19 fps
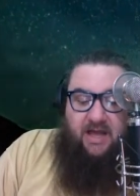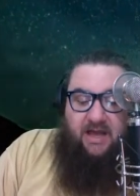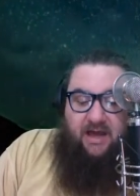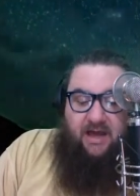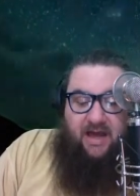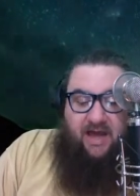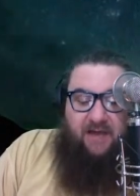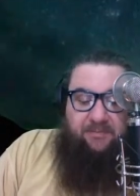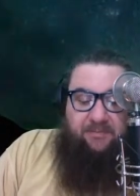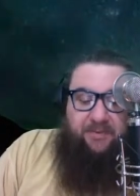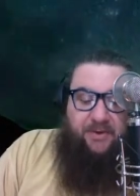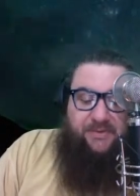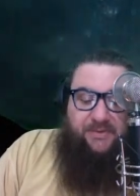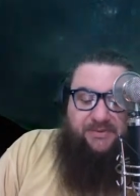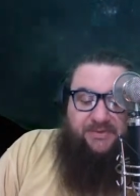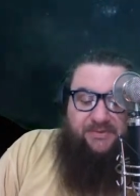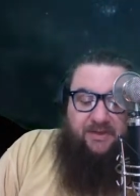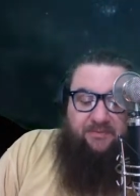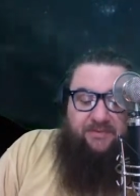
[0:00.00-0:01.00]
I
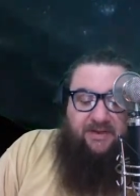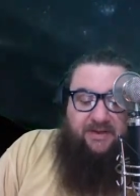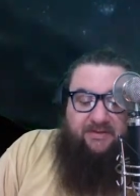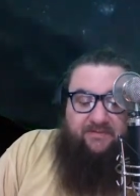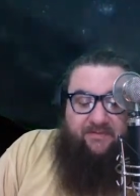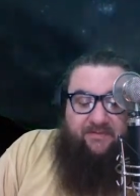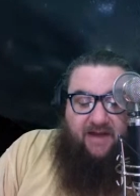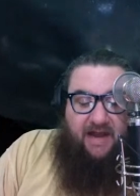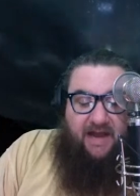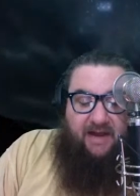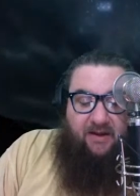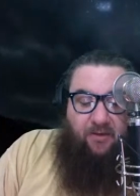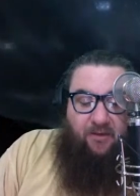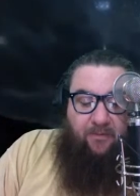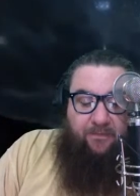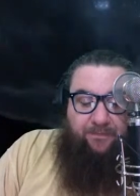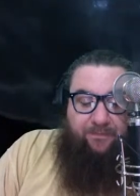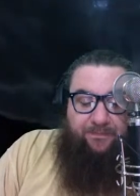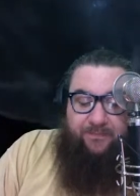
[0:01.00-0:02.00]
post something
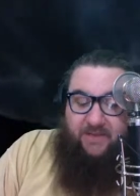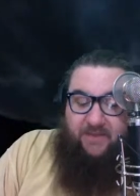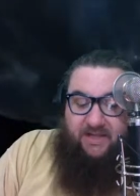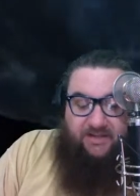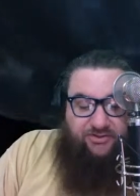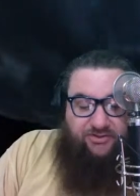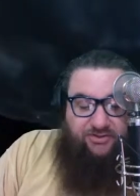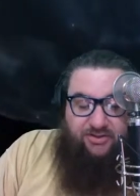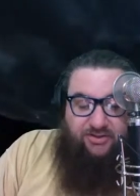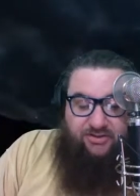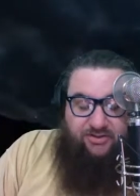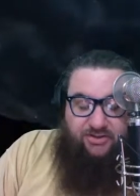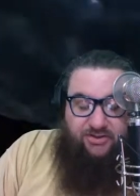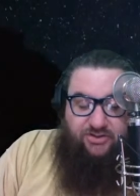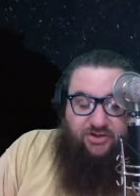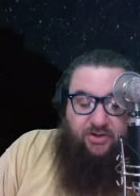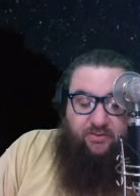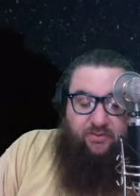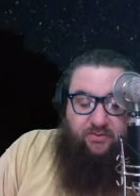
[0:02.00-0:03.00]
vile. It's just a
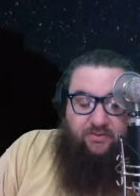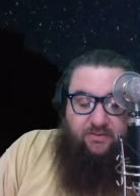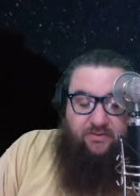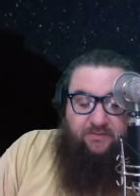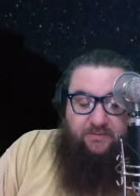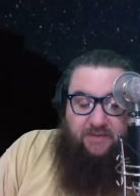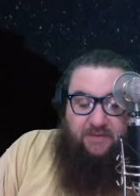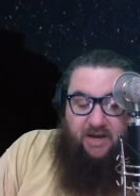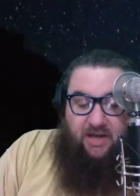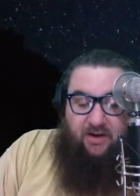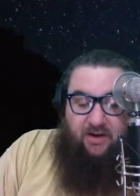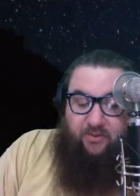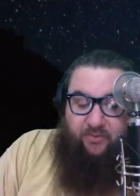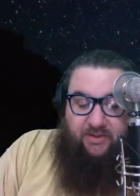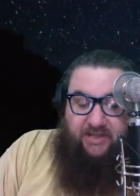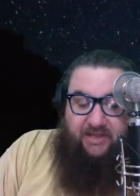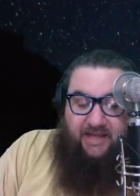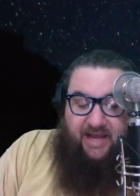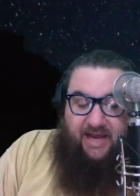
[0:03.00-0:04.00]
joke. I don't
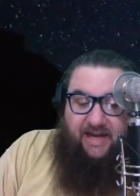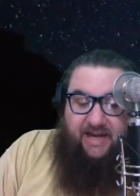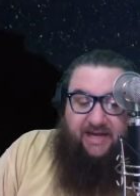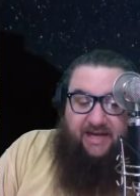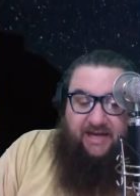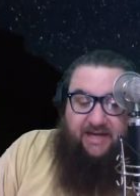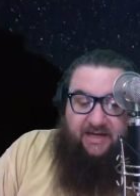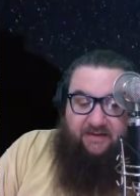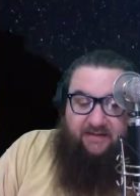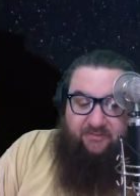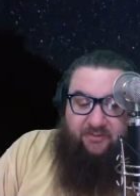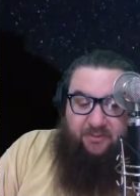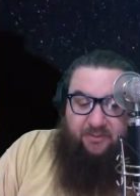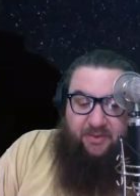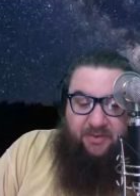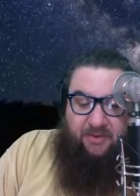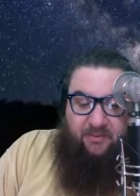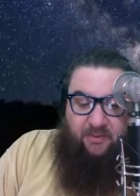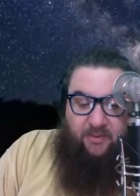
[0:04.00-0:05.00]
really hate any of the
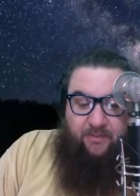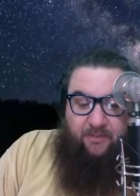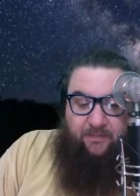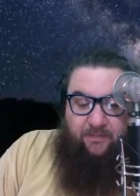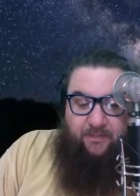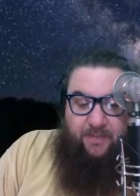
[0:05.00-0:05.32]
people.